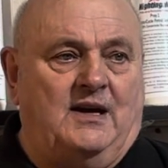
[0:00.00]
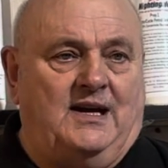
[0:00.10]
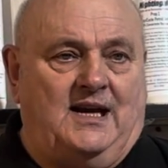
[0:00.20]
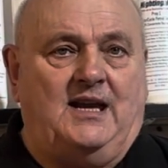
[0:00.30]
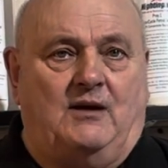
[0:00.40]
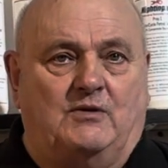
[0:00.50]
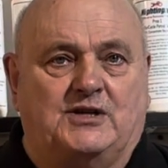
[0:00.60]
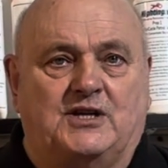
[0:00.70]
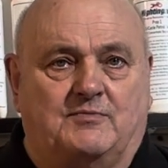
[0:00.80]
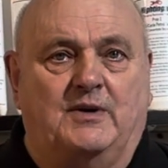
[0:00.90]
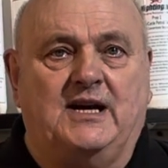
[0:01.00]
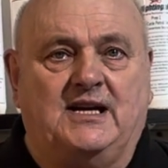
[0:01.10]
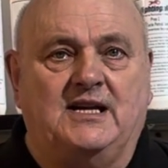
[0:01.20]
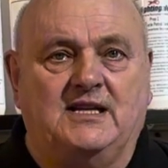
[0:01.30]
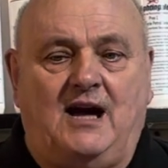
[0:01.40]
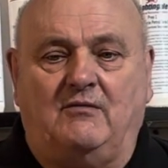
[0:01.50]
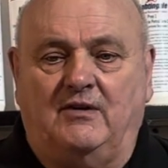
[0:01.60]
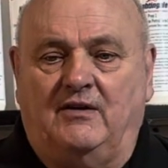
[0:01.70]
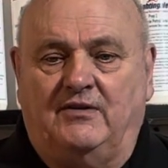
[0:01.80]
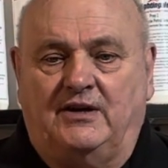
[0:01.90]
in it which is breaking down
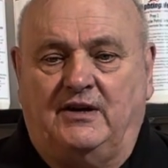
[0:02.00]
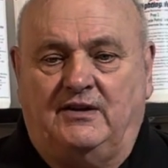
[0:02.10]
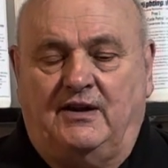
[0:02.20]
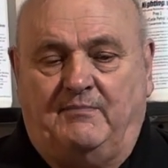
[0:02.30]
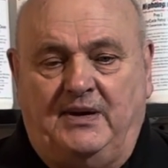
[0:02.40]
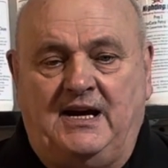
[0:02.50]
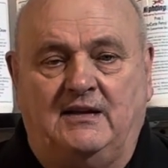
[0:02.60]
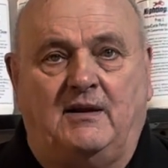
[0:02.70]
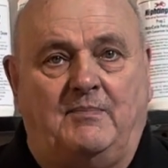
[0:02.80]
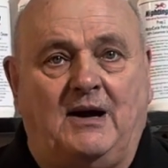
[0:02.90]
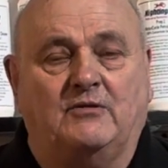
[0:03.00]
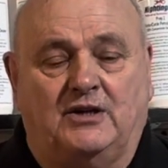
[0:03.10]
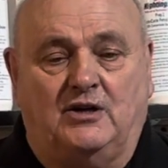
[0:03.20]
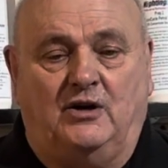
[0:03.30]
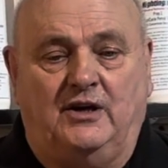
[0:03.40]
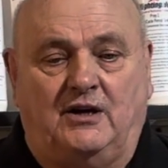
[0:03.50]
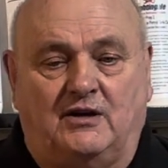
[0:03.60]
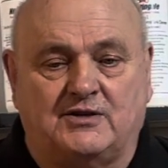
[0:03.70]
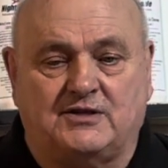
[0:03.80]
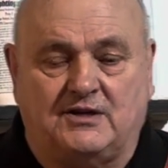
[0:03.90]
the paint, the powder coating or
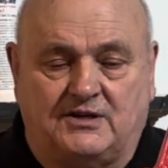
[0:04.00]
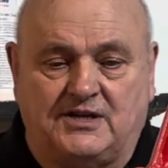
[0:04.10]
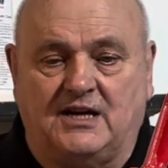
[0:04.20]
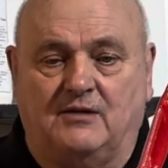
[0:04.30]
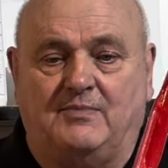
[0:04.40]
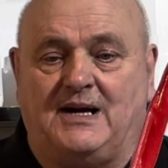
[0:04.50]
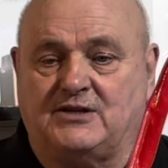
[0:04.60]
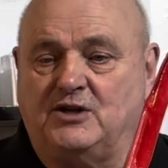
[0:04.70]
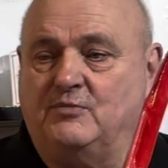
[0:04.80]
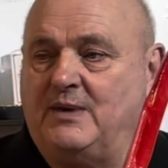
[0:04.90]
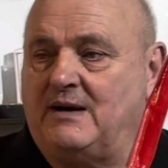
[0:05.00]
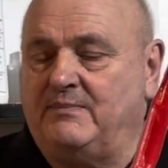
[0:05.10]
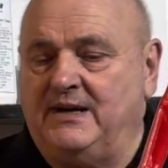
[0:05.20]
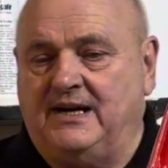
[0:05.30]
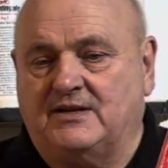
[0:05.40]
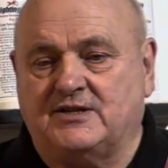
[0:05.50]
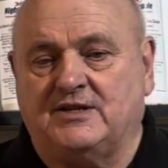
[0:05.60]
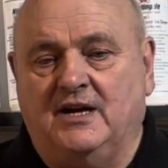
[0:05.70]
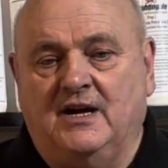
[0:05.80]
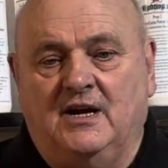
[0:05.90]
single pack, two pack paints.
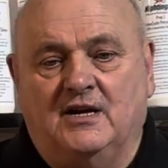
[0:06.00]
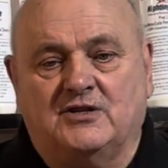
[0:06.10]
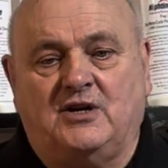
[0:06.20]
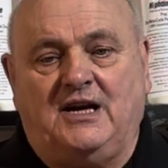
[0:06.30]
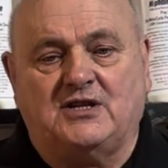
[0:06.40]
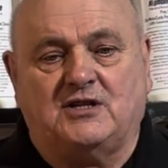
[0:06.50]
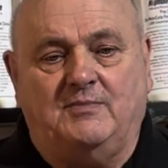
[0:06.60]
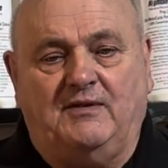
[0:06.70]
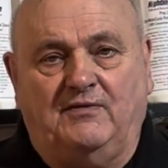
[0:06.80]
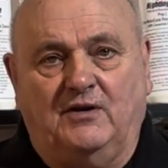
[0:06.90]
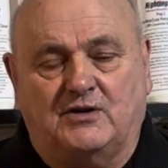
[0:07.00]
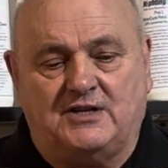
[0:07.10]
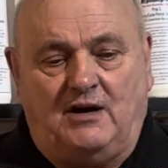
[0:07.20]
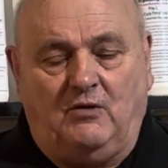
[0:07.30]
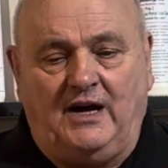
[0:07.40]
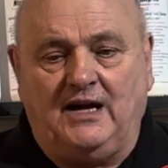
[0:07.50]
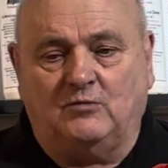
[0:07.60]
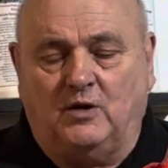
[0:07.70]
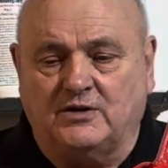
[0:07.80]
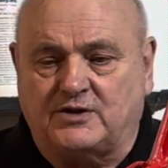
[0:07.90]
So it has to be flushed. Now what I had
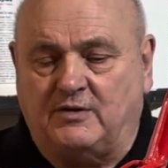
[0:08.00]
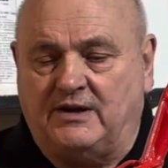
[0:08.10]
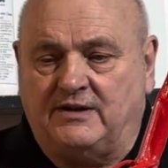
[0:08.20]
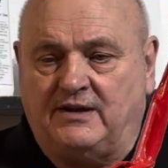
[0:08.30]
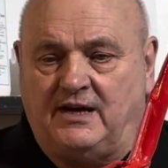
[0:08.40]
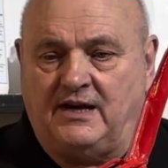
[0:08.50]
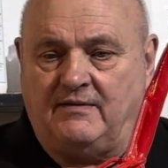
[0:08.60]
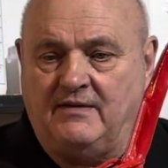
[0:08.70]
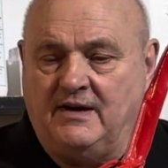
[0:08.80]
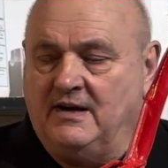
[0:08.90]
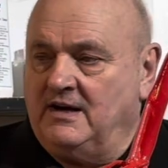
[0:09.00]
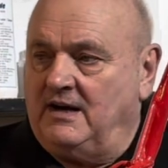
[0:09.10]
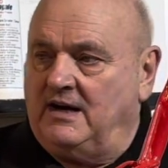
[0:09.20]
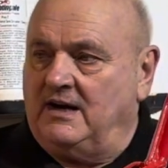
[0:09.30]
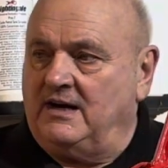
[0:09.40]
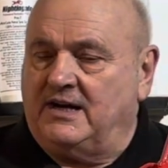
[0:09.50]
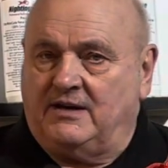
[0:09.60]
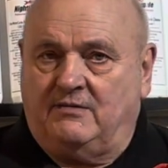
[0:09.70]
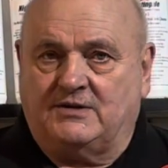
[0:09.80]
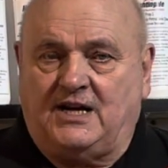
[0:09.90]
once with, it
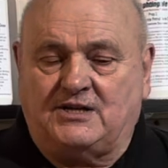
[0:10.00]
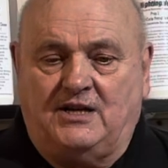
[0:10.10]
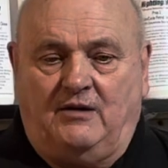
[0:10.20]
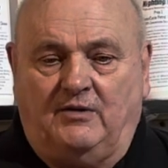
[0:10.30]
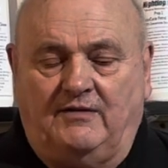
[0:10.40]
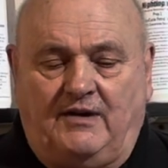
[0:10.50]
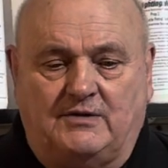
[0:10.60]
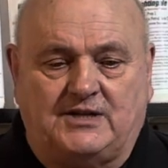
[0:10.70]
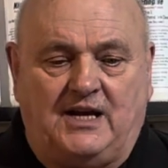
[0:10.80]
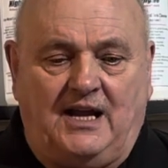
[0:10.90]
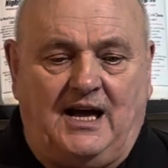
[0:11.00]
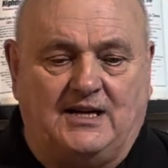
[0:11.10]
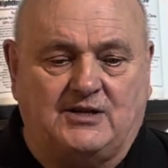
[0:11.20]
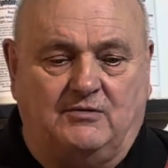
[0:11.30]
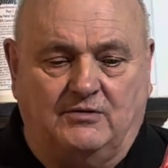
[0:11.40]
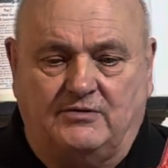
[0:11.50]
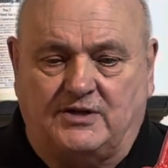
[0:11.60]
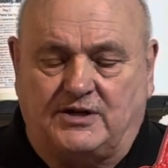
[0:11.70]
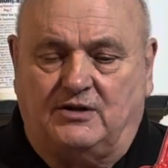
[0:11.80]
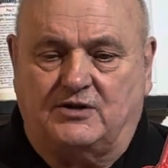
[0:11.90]
was actually on one of our TLR
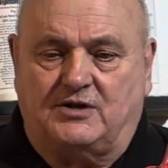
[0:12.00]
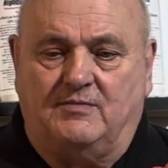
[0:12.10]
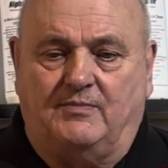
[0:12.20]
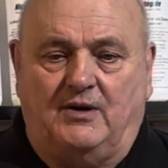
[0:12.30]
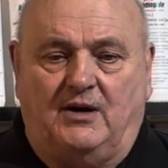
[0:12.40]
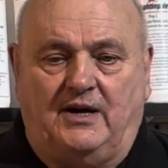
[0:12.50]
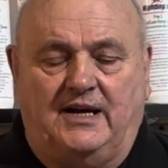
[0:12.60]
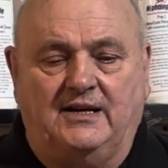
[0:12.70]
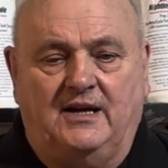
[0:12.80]
200s a customer brought in,